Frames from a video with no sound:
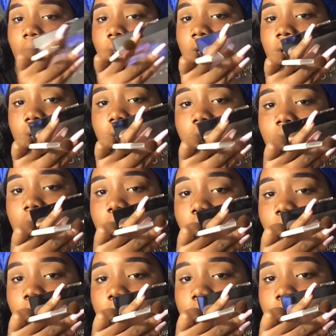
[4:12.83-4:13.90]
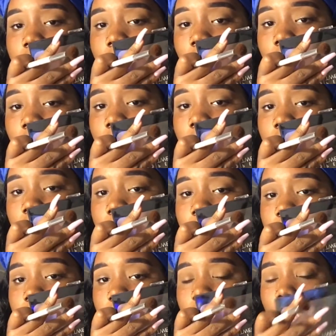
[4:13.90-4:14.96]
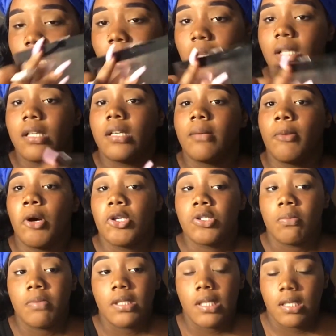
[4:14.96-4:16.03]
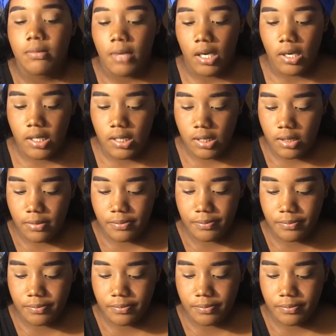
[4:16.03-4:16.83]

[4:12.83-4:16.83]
I'm going to take this color and then I'm going to take that color and I'm going to also put that in my crease.